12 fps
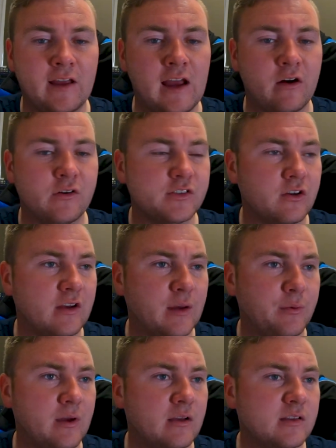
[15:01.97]
an hour or so, a
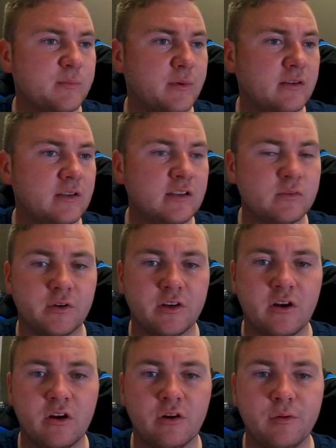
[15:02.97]
couple of hours, but yeah, I just want to
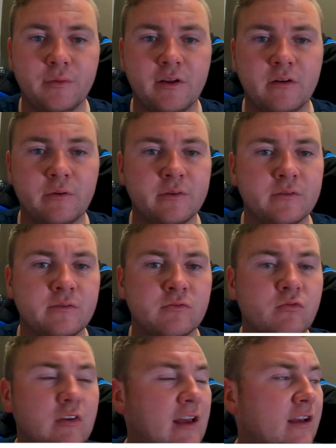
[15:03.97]
go home now and
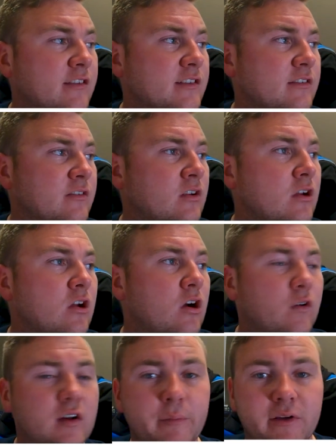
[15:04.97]
relax, and
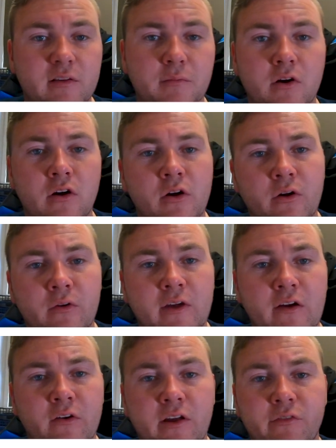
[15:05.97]
I'll come back tomorrow and I'll
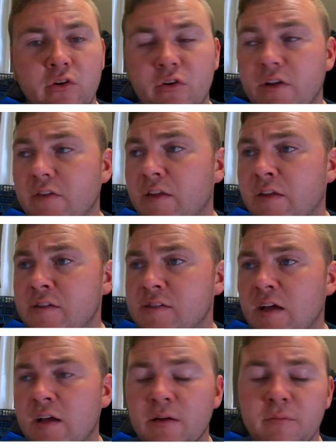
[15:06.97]
carry on having a look at these
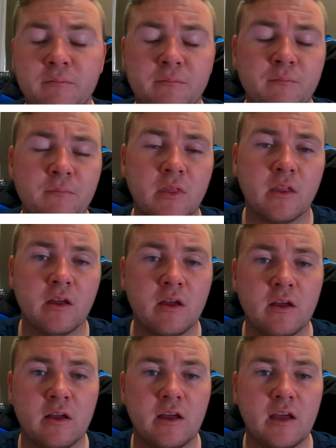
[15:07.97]

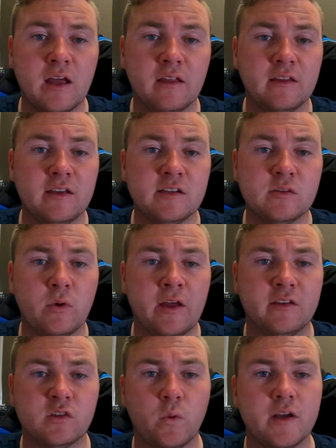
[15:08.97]
at
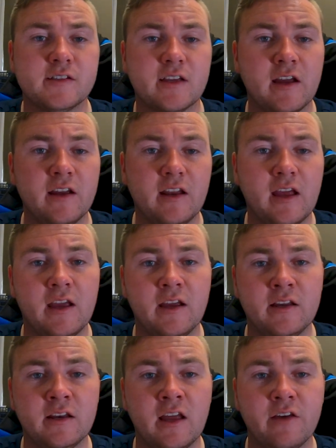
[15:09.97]
this wastegate
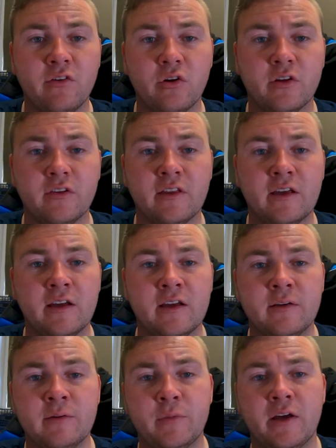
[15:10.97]
and have a look at
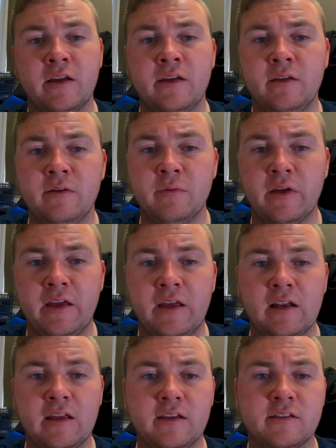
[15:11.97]
my
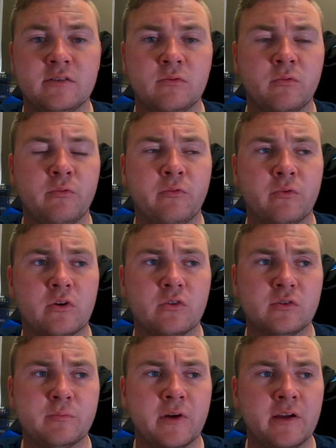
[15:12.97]
air leaks
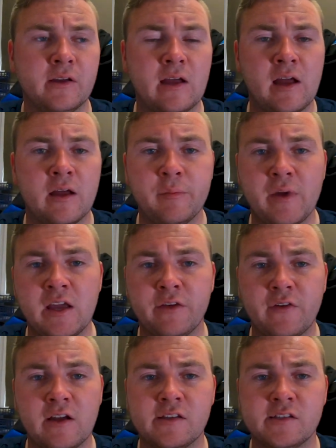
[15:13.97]
because my
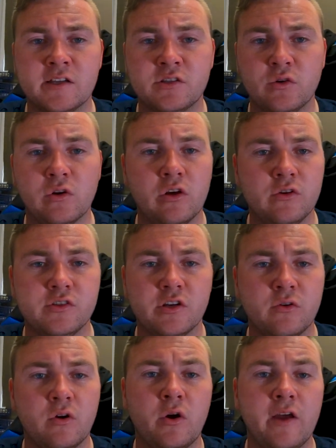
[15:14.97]
AFRs are too low,
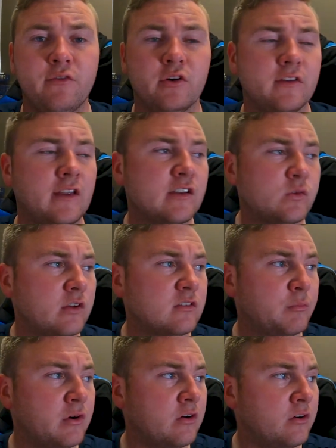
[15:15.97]
so I'll have a look at that as well
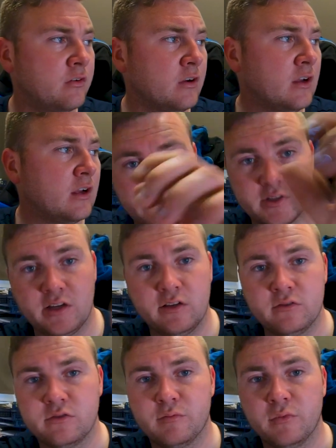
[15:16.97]
tomorrow.
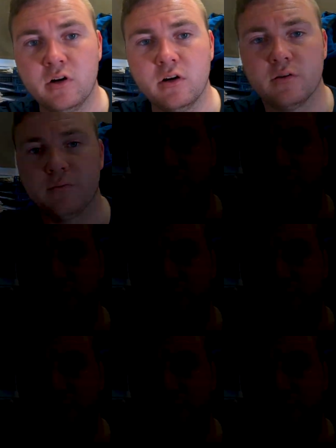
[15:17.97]
See you tomorrow.